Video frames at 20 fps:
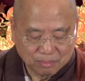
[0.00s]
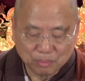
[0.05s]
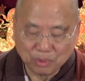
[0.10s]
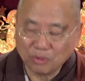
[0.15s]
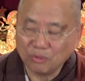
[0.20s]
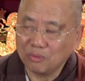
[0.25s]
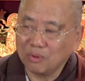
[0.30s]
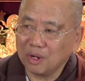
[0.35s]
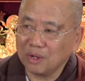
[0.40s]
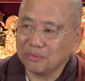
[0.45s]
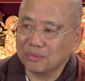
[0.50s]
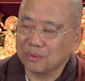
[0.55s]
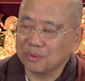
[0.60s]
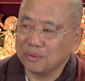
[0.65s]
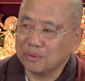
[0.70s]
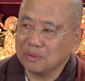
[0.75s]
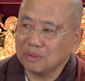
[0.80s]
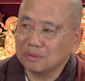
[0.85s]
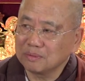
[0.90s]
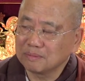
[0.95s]
But
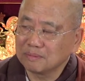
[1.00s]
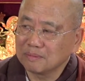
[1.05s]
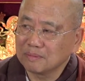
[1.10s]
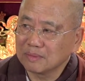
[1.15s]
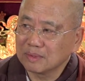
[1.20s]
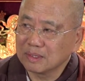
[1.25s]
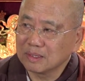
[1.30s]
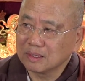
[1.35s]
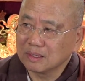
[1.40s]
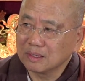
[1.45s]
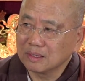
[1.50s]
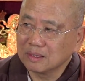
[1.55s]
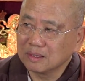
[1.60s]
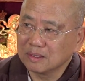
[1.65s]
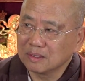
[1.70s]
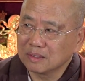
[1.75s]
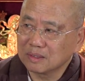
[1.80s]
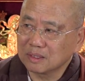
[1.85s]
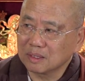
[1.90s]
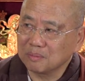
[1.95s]
rather,
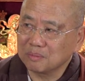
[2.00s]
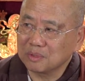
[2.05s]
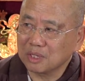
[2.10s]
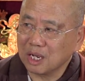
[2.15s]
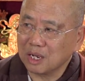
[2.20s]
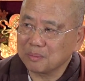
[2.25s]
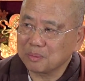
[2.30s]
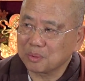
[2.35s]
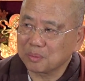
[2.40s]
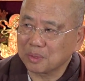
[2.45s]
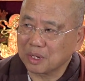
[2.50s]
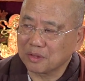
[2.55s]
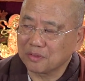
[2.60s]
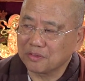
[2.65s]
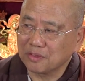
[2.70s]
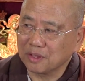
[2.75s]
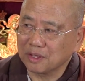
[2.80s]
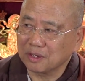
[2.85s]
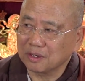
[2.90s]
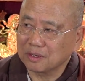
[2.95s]
sometimes when I
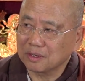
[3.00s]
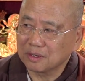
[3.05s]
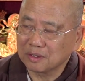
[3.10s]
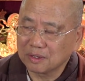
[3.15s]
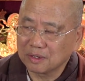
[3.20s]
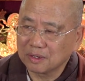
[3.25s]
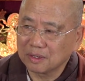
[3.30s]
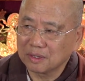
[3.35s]
think,